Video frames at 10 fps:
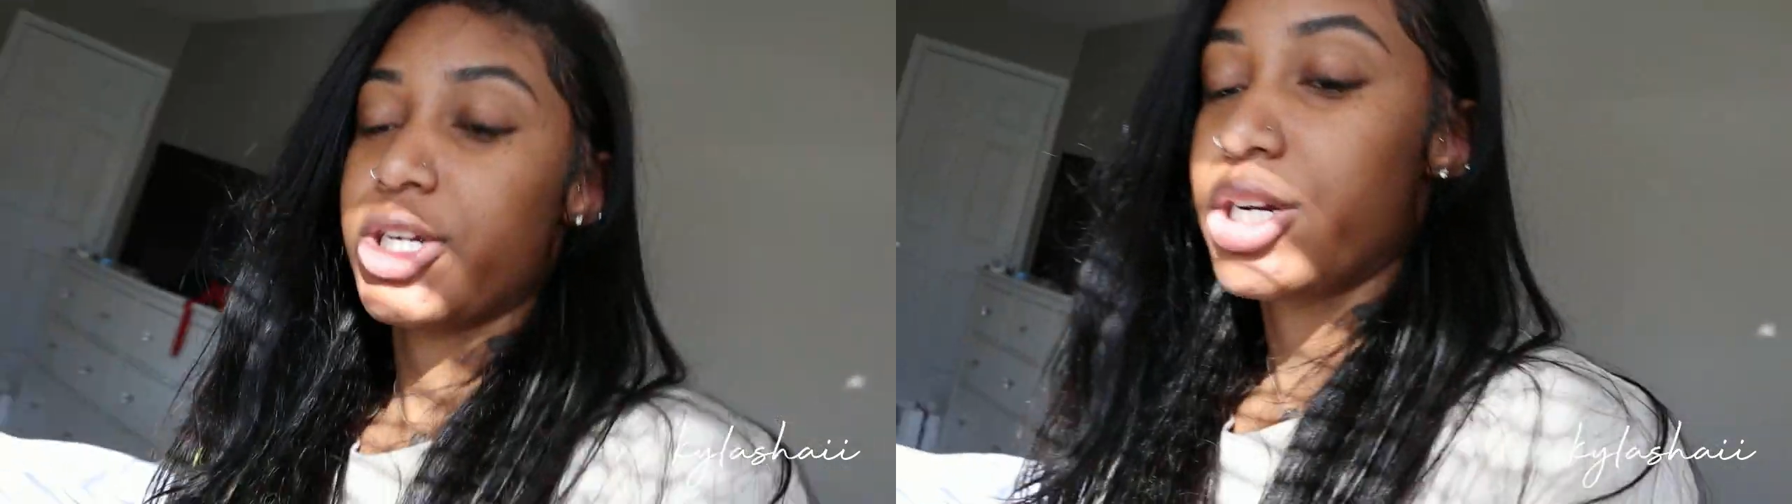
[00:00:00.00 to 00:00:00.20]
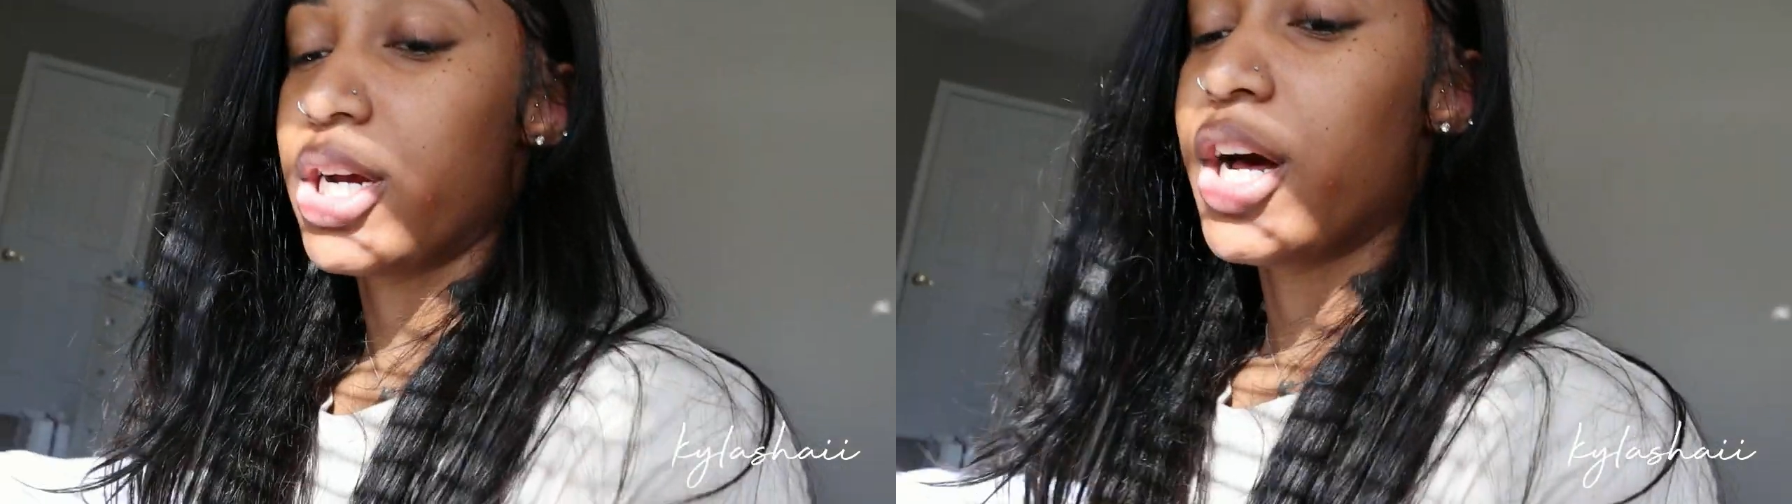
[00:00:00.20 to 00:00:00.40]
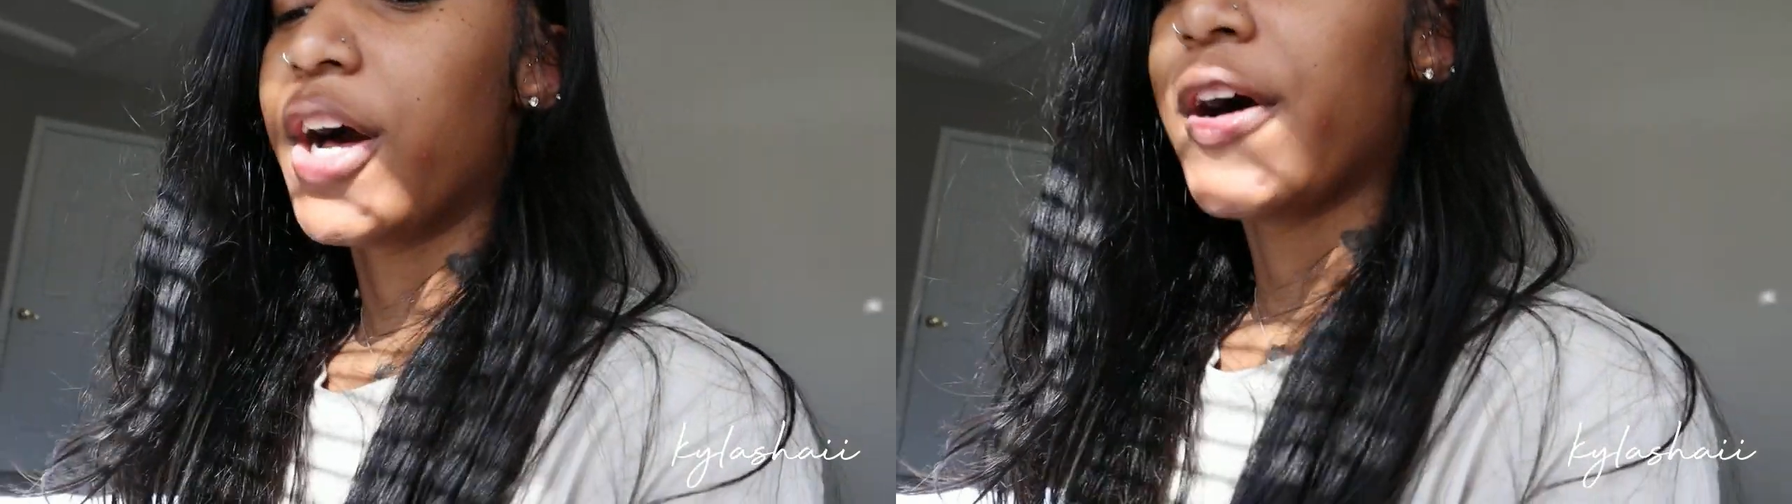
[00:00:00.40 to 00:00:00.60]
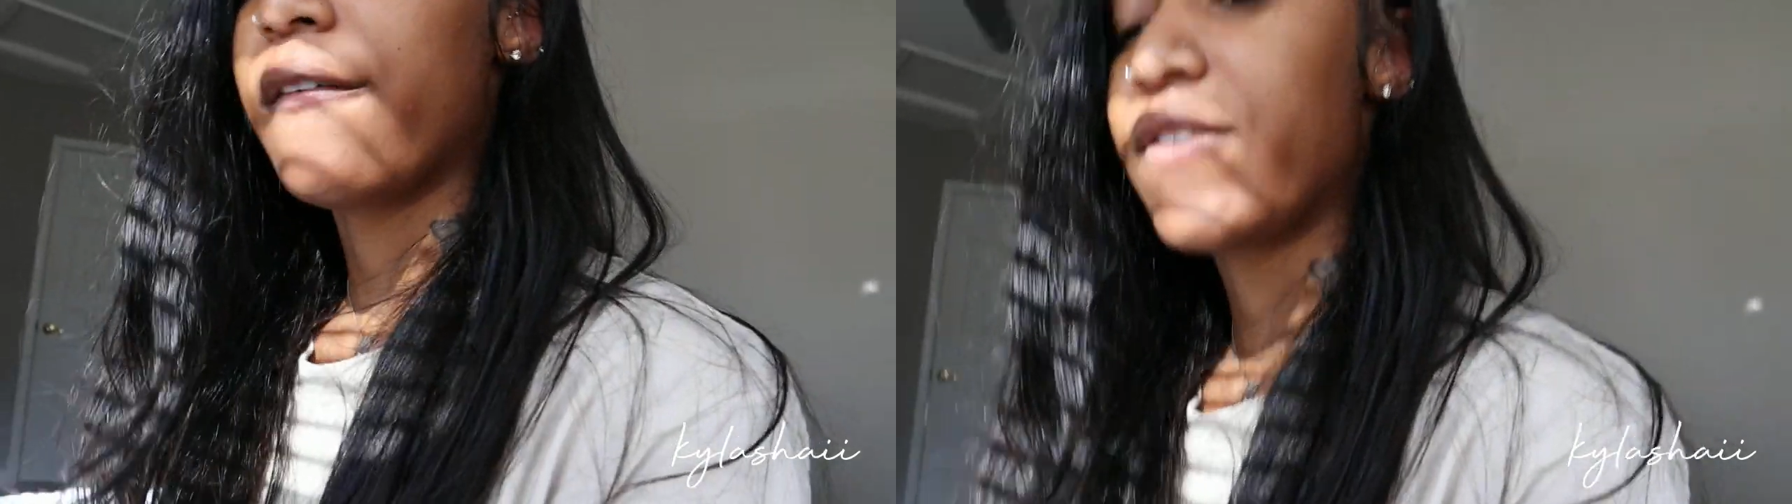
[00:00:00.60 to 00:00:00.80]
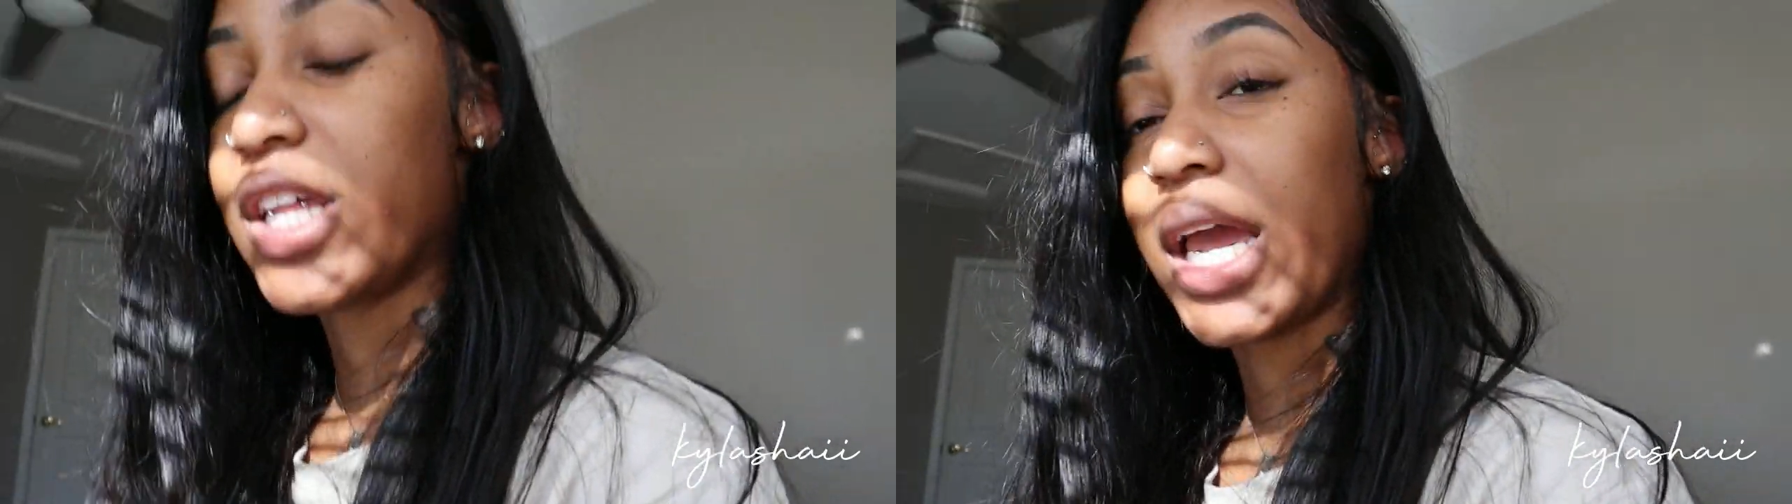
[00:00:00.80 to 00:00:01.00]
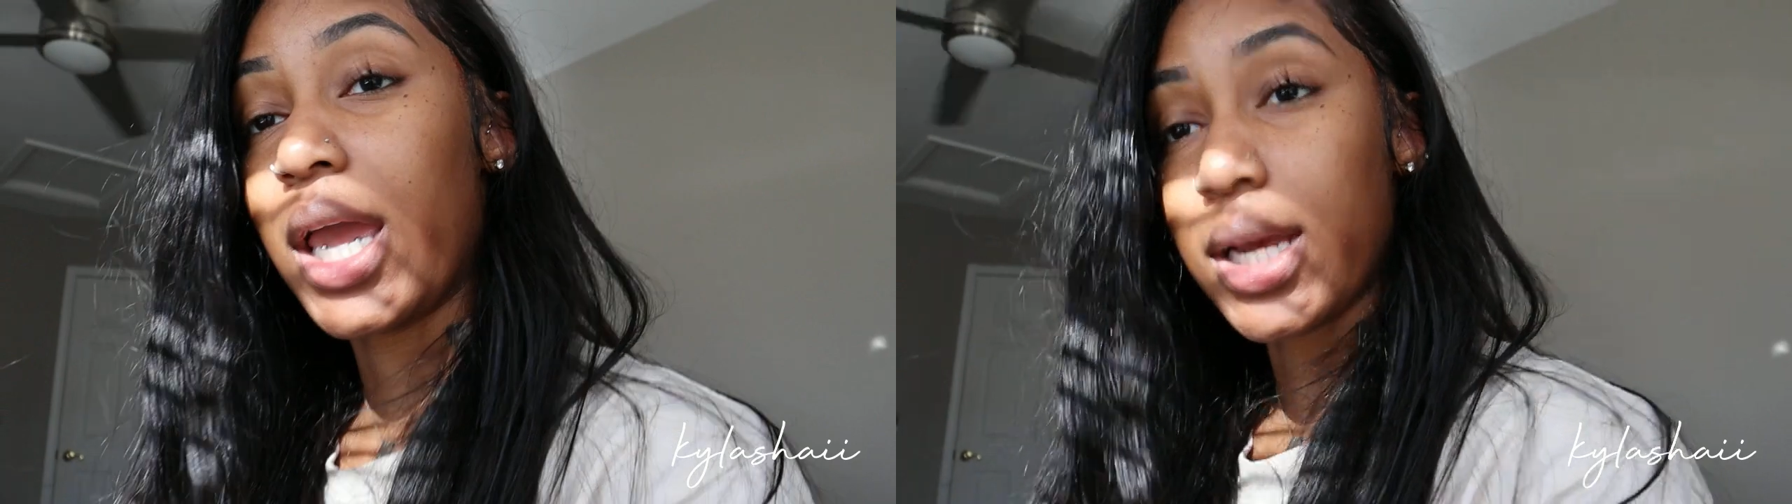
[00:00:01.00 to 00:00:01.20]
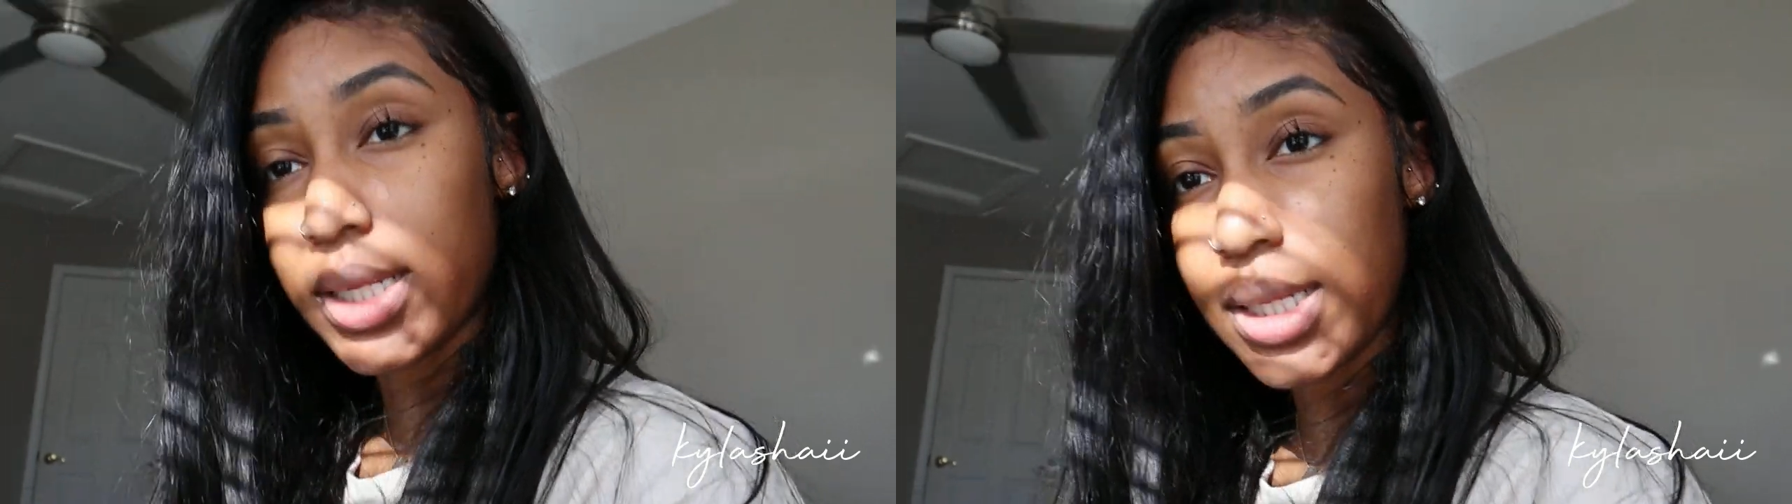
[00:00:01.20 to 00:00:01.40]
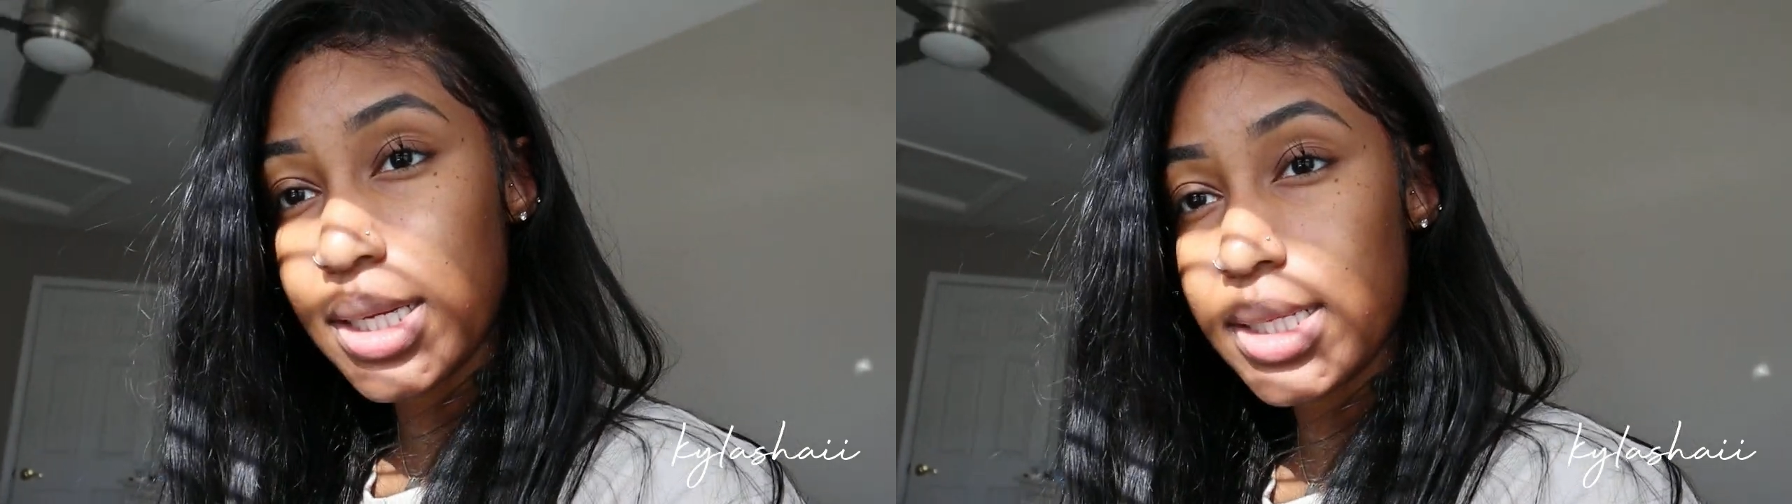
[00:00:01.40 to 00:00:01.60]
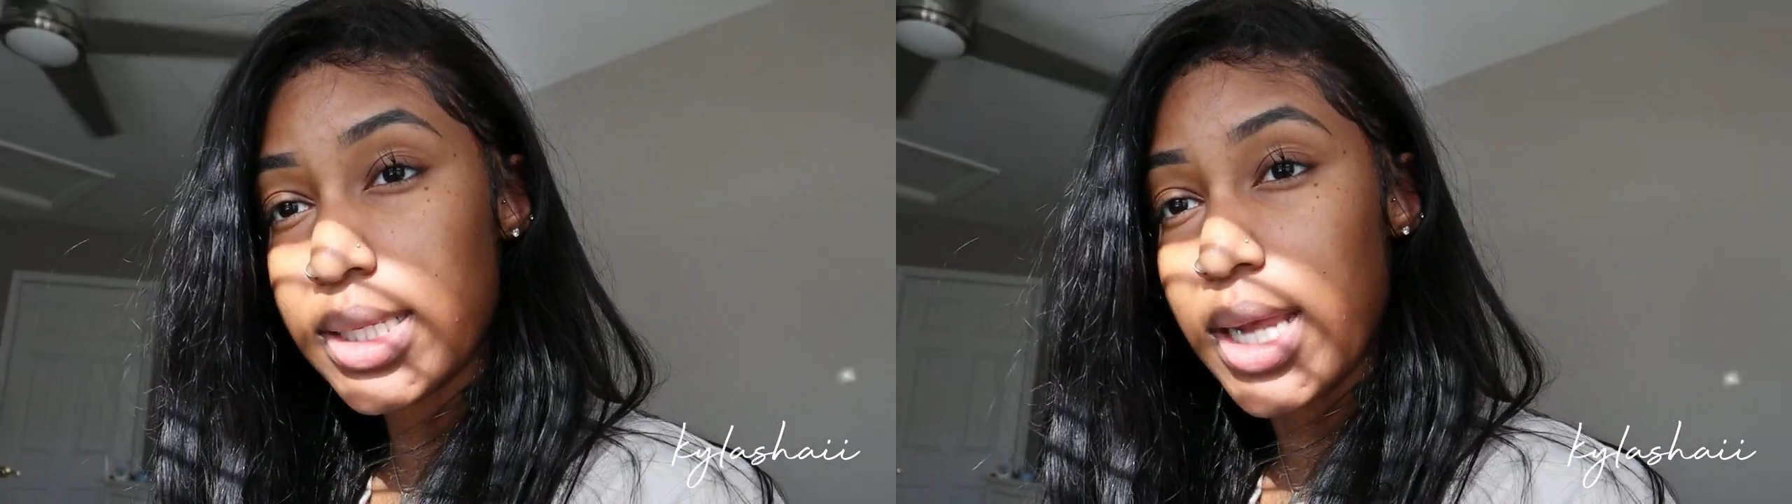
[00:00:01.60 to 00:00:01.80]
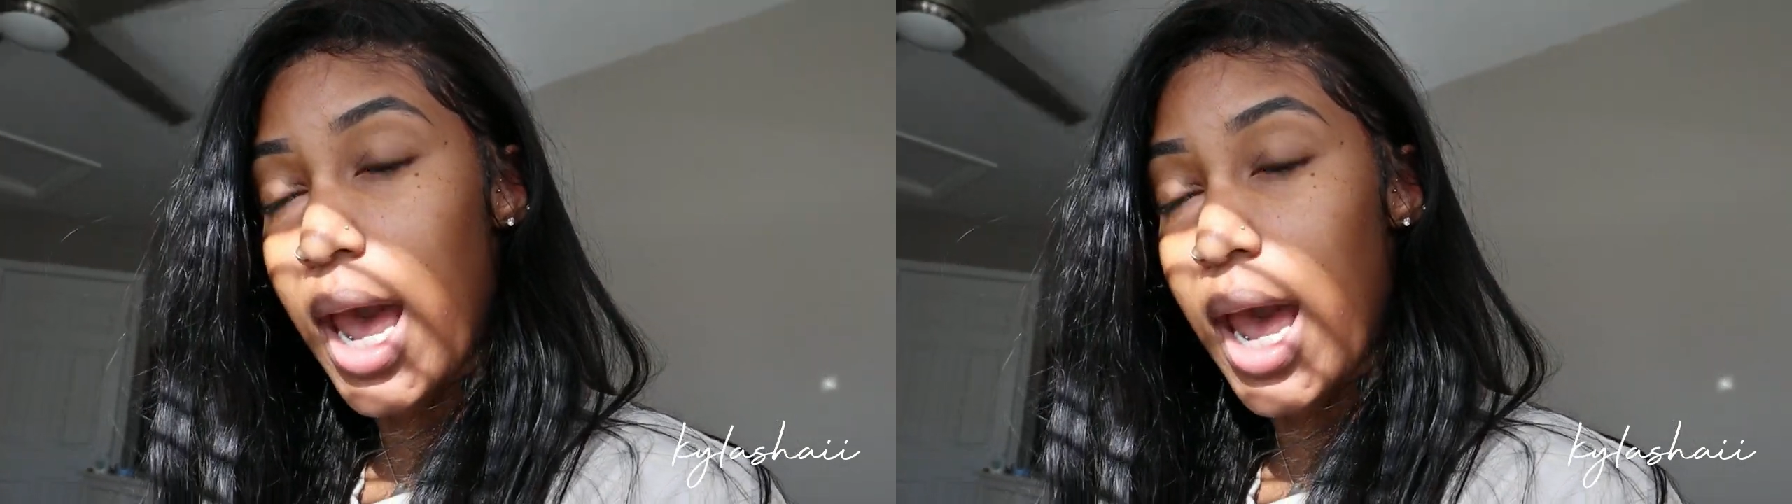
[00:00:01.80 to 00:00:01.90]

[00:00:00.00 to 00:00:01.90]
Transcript: picture of the inklet